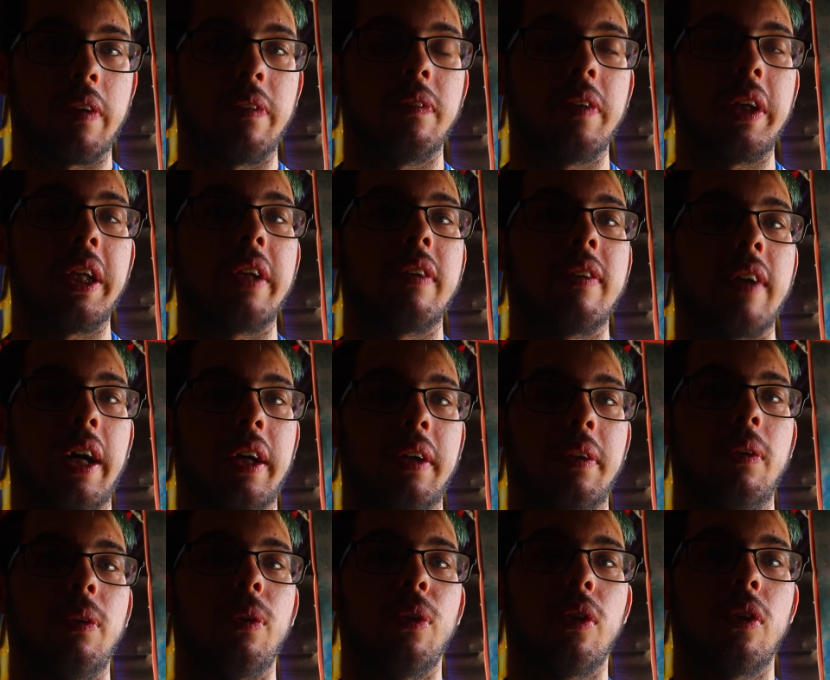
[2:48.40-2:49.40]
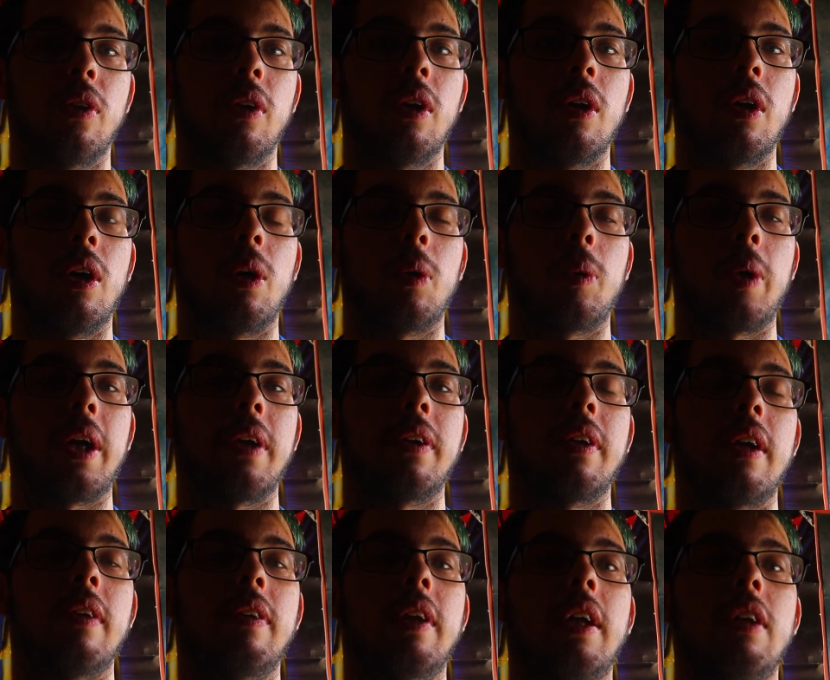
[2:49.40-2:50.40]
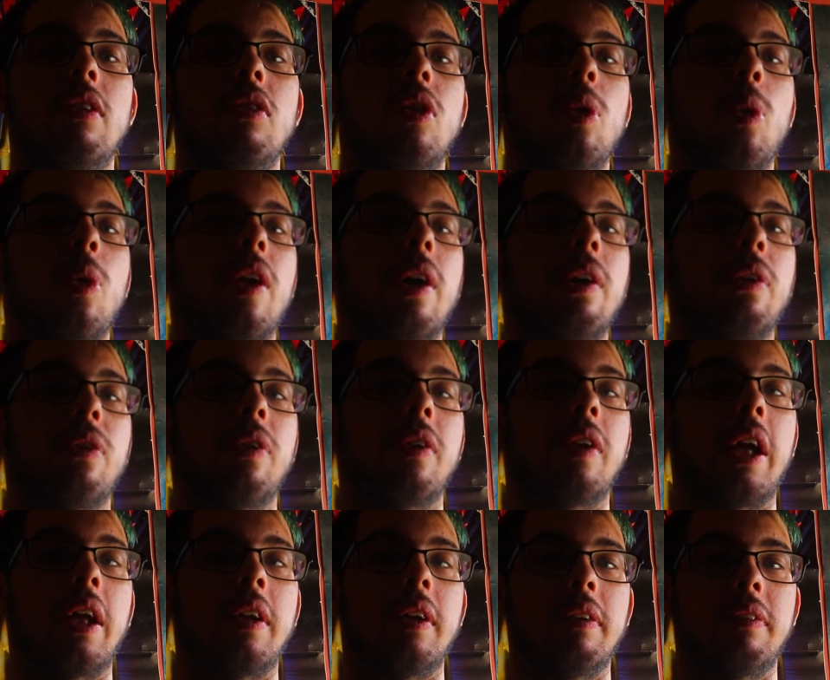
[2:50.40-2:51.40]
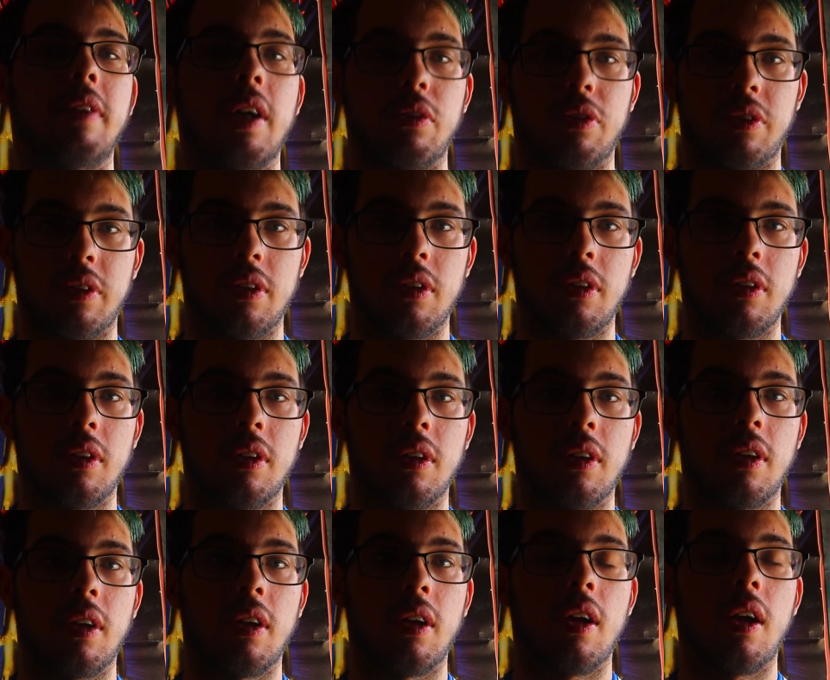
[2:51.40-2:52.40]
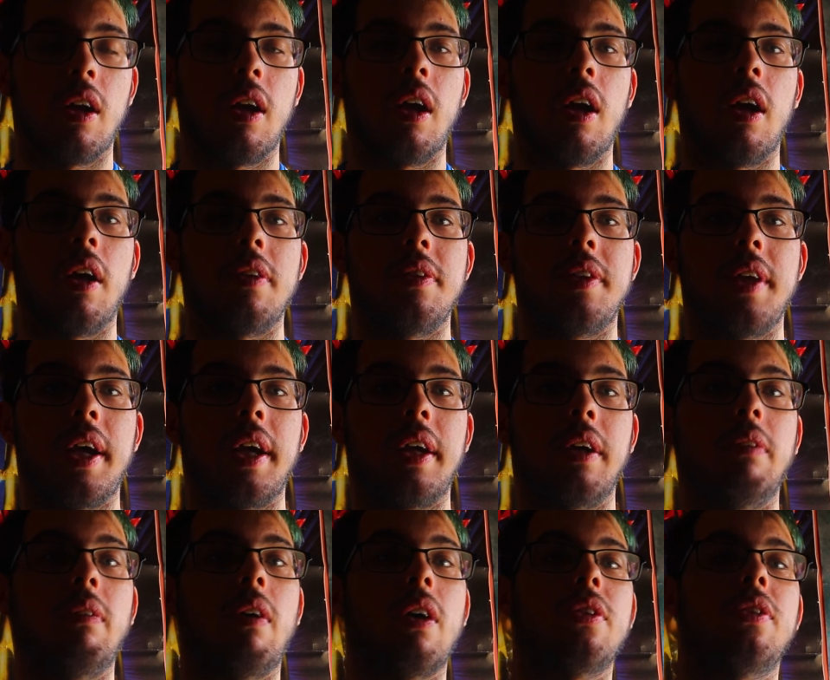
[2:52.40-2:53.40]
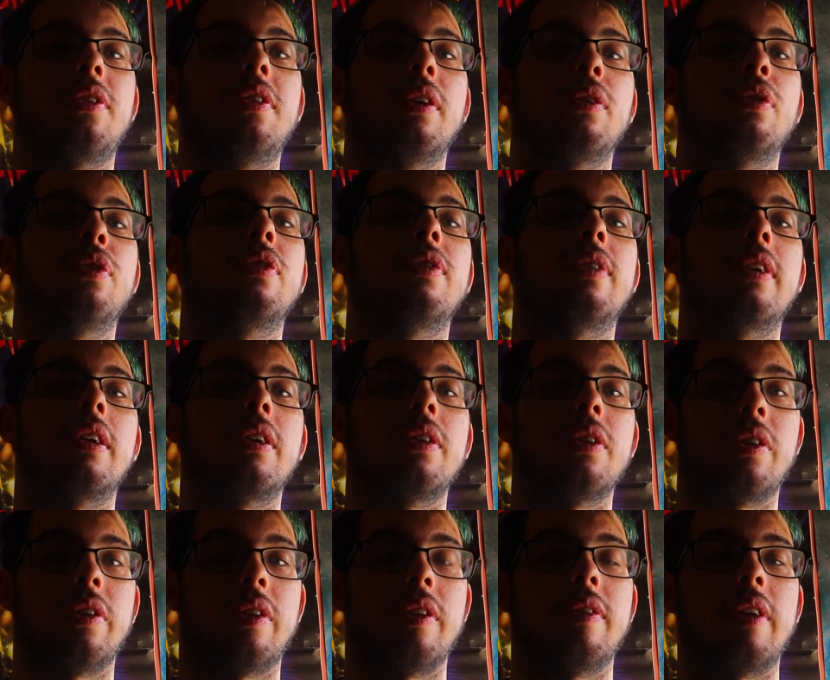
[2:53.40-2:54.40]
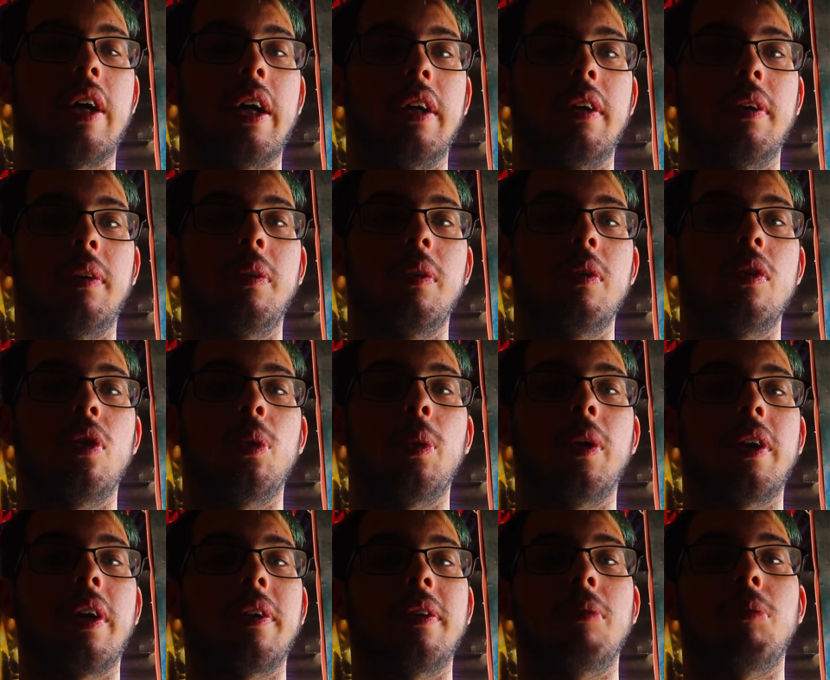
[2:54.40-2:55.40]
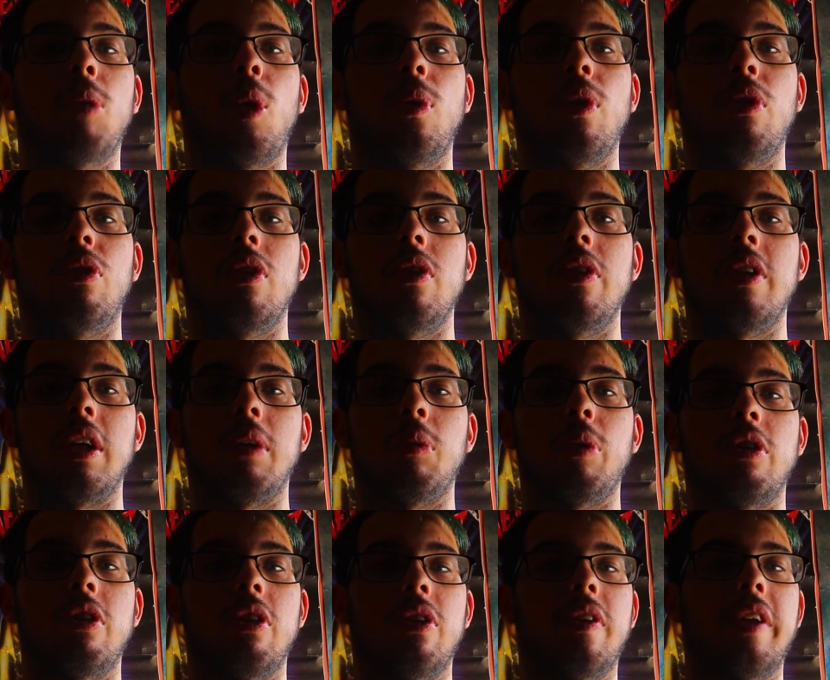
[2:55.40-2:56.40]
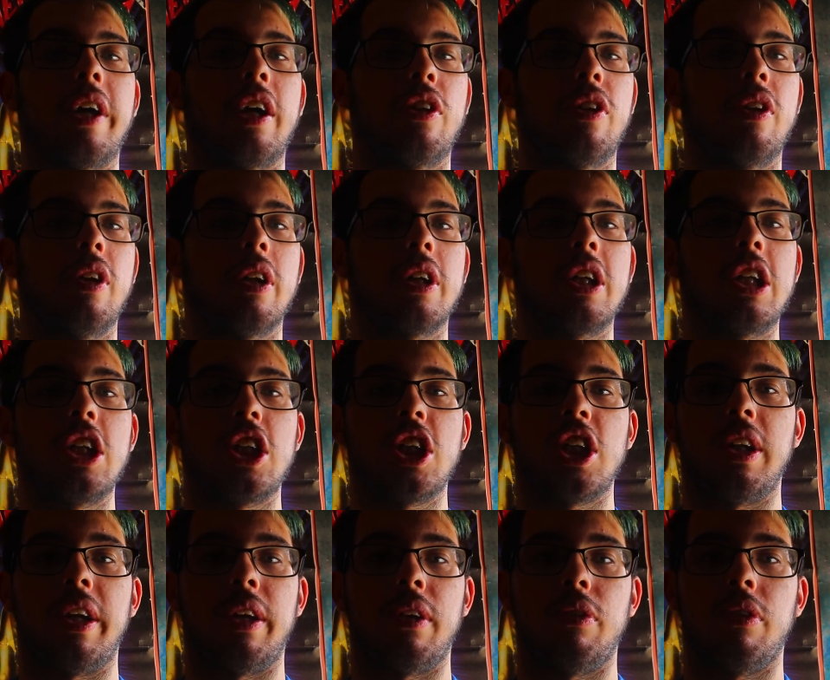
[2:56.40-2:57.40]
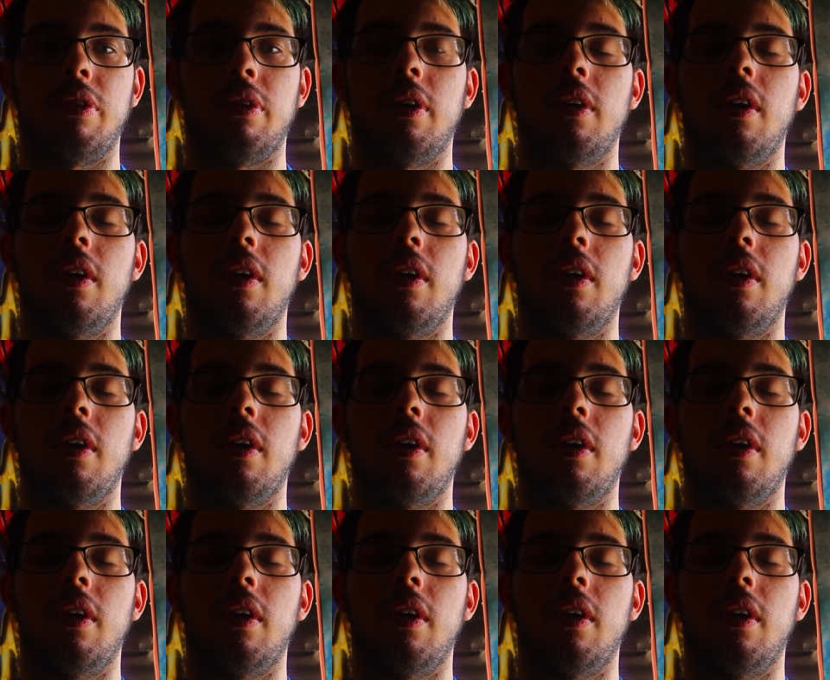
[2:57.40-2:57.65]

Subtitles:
league titles. Alright, and then in 2011, they lost their first title to another Moldovan team, which is Dacia Chisinau,